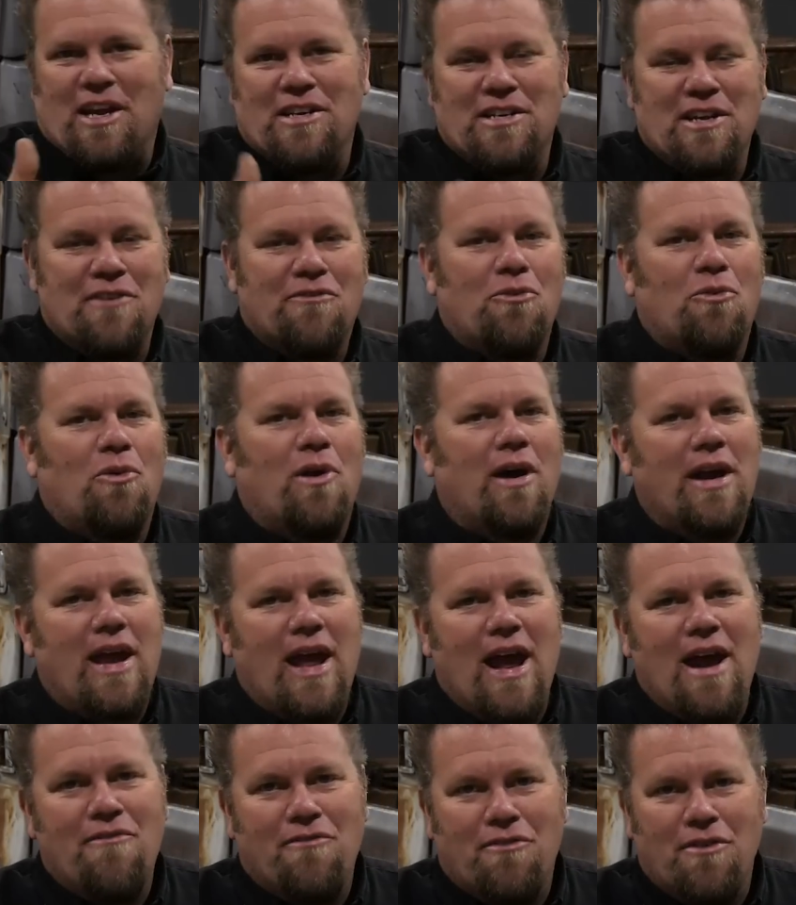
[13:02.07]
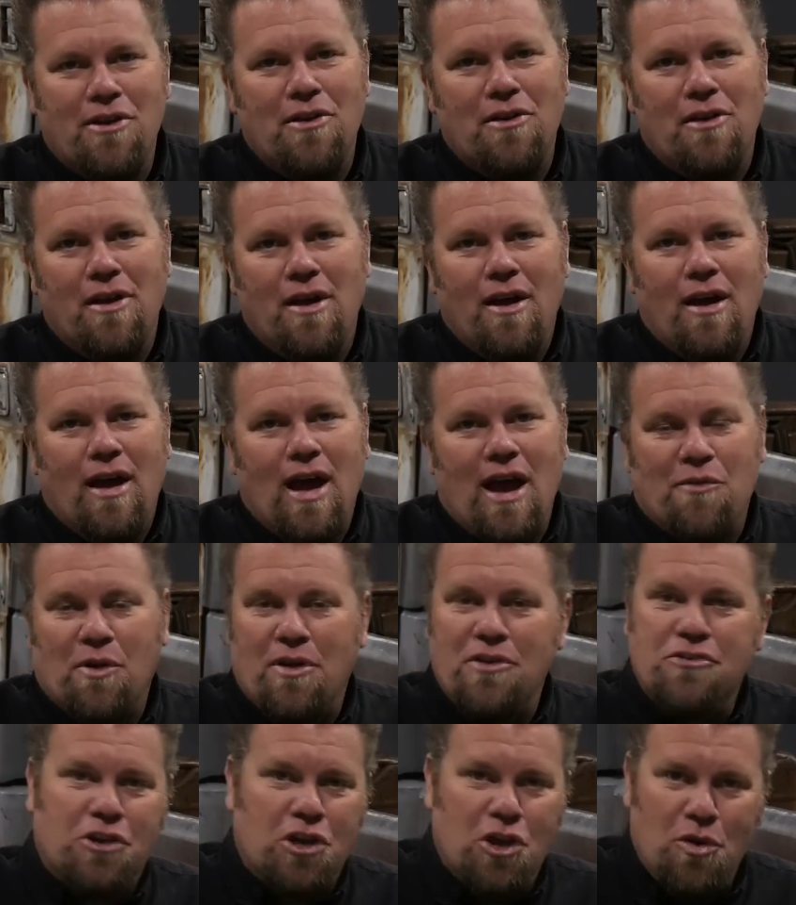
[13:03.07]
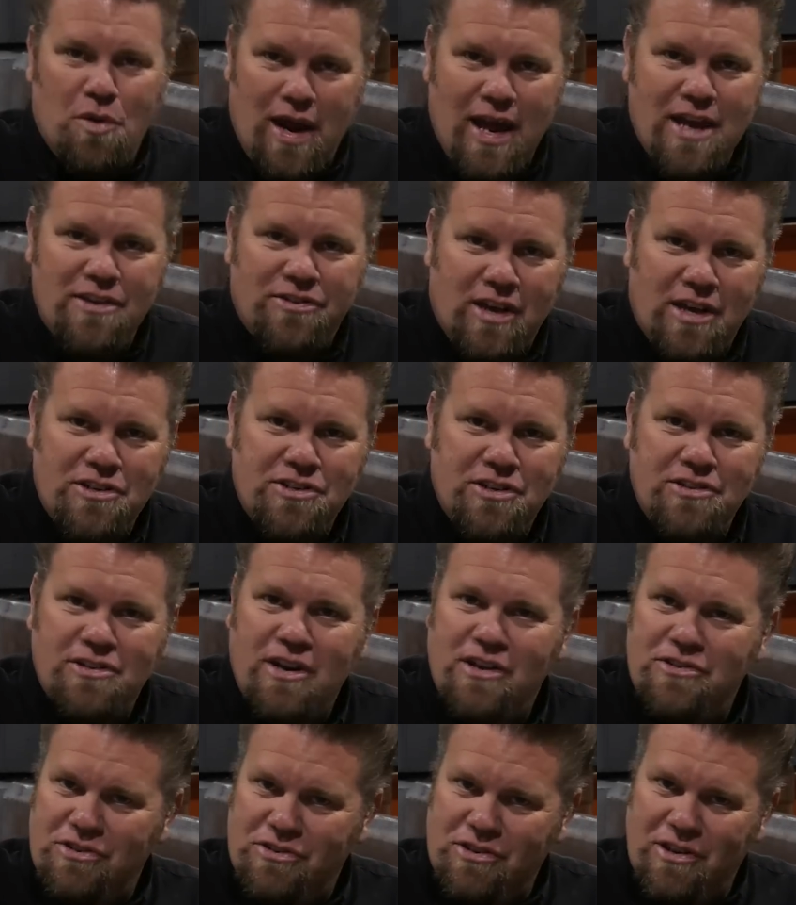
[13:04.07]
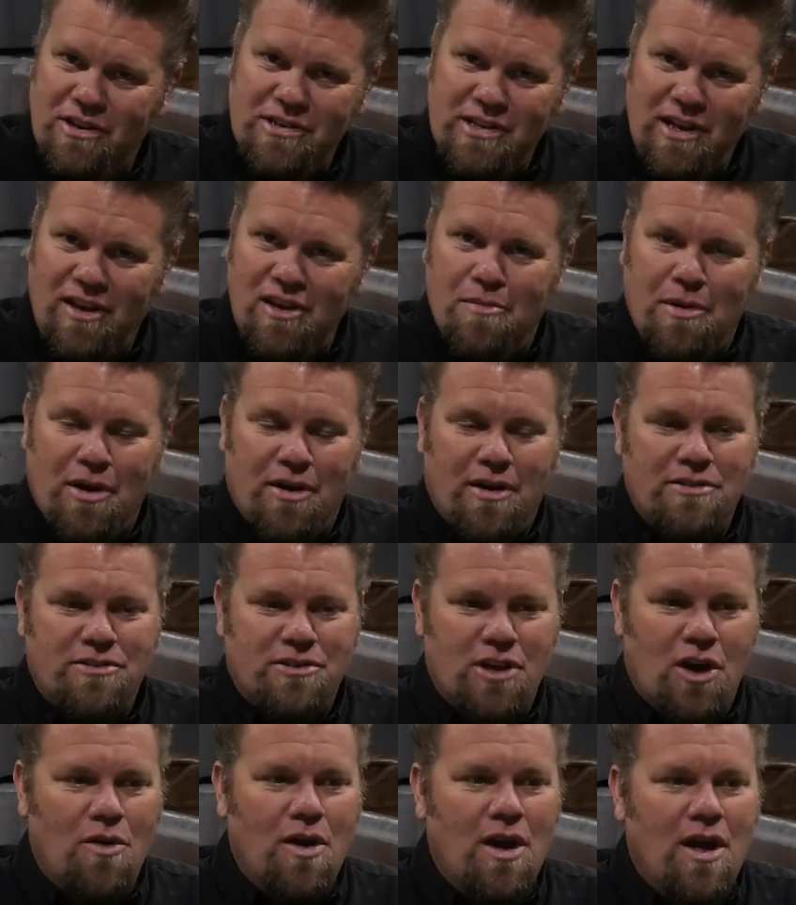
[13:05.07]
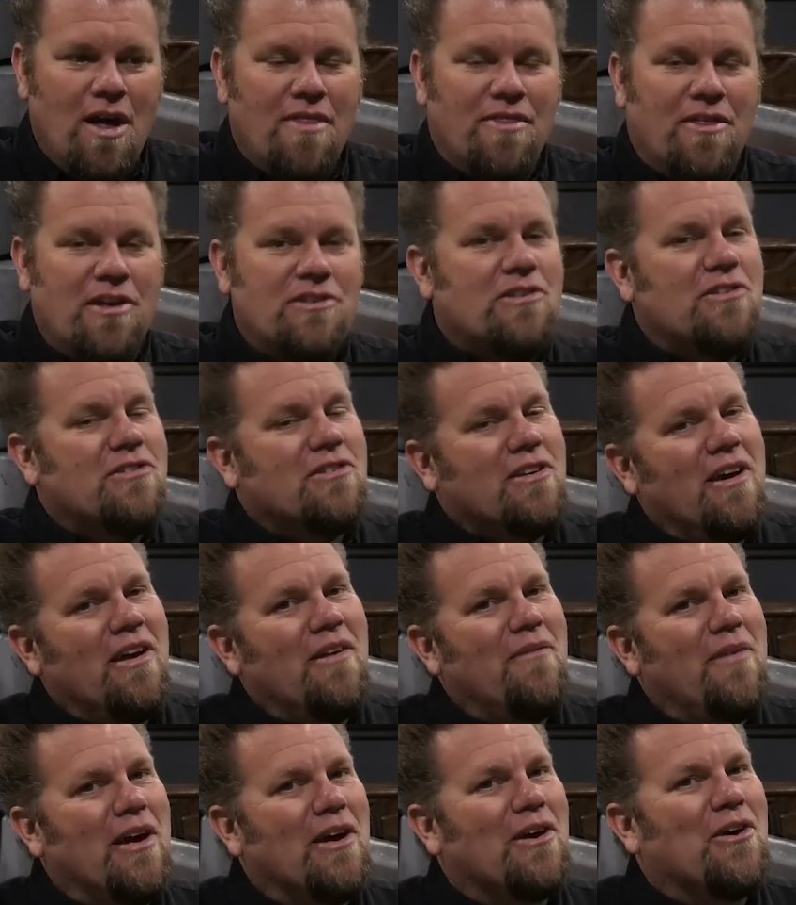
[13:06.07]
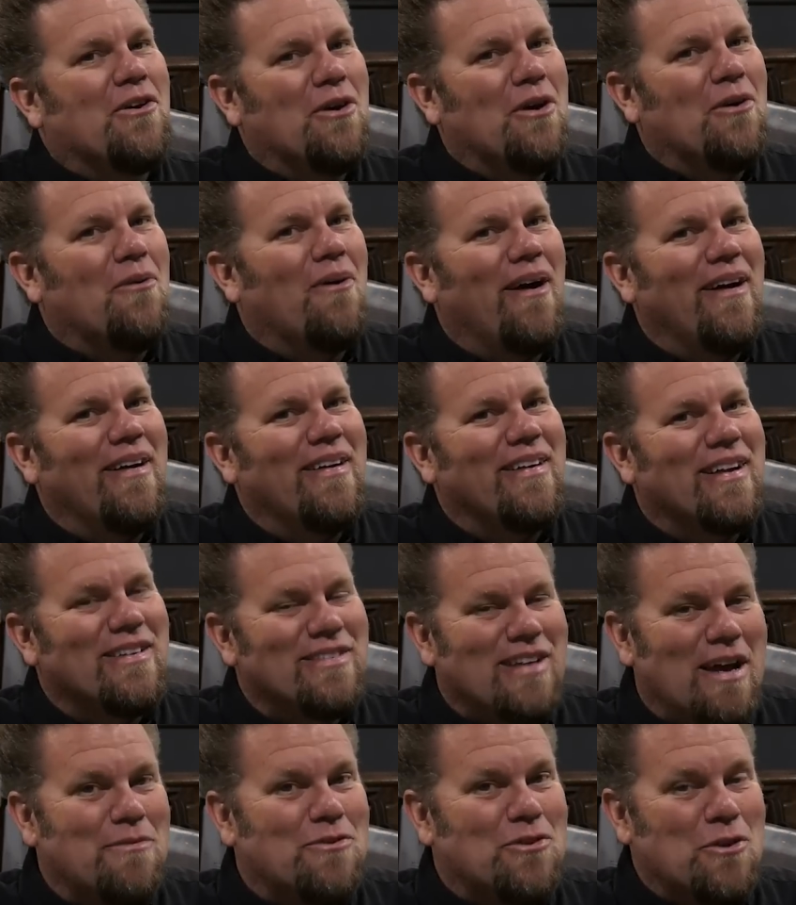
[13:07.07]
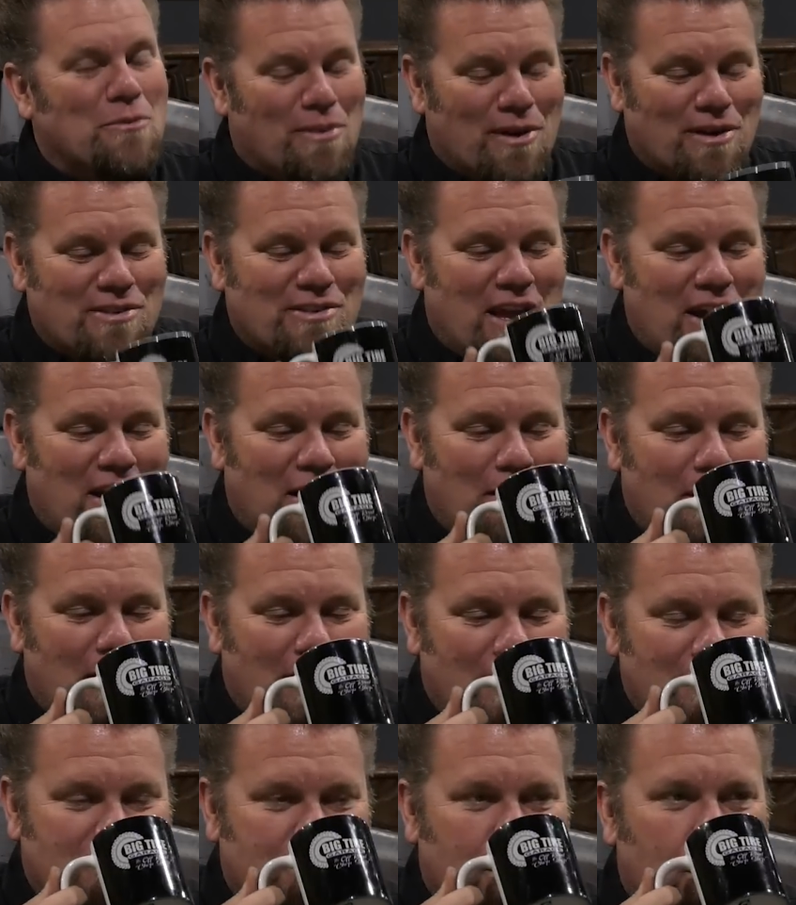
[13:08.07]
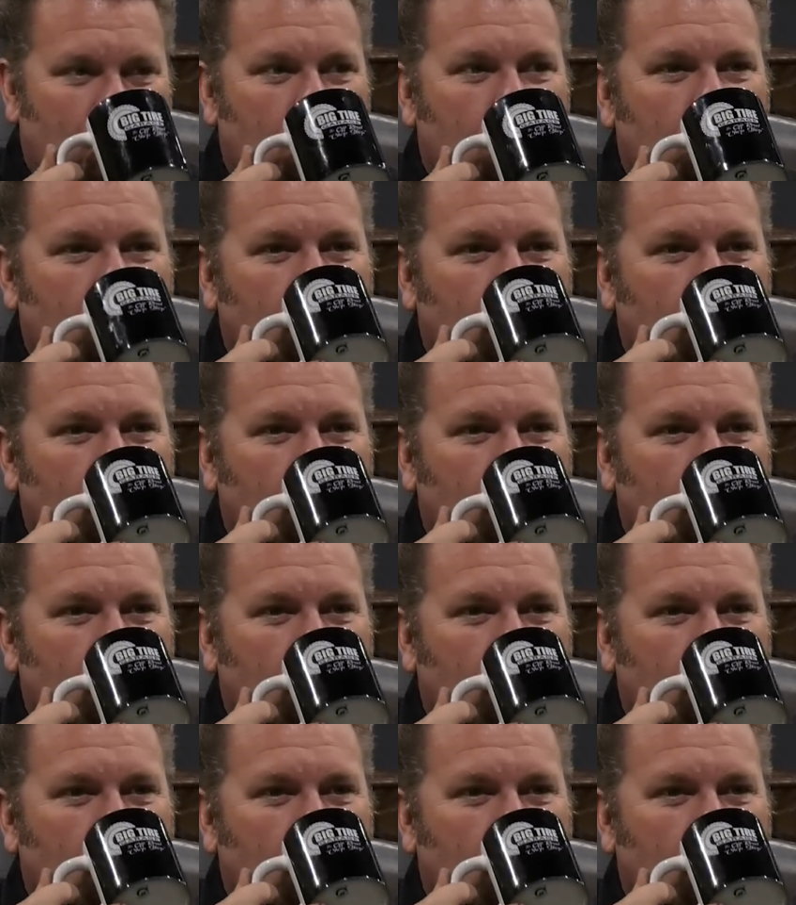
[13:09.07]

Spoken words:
a different one every one of these Q&A sessions, and I was just going to tell you about it. So this is going to be a cool one because I'm super excited about it. So